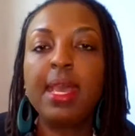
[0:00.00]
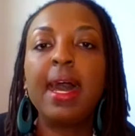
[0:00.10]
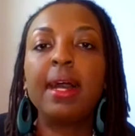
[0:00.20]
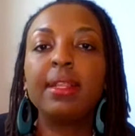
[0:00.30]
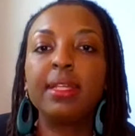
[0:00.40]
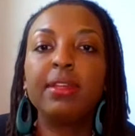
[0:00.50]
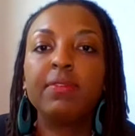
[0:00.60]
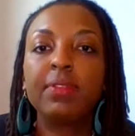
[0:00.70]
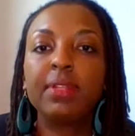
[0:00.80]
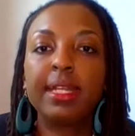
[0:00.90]
I'll
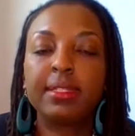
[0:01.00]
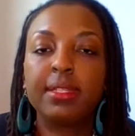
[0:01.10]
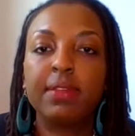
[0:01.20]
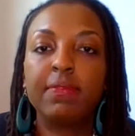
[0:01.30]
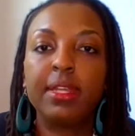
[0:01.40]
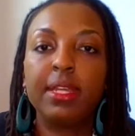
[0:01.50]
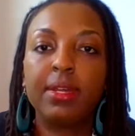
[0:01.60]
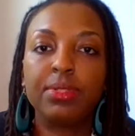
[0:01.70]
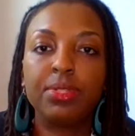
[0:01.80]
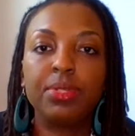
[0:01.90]
leave links in the
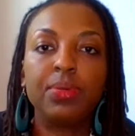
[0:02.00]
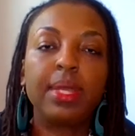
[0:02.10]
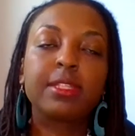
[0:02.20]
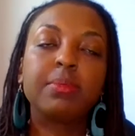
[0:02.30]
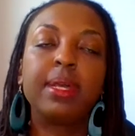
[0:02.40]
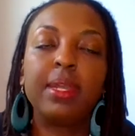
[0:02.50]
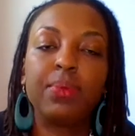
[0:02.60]
video to explain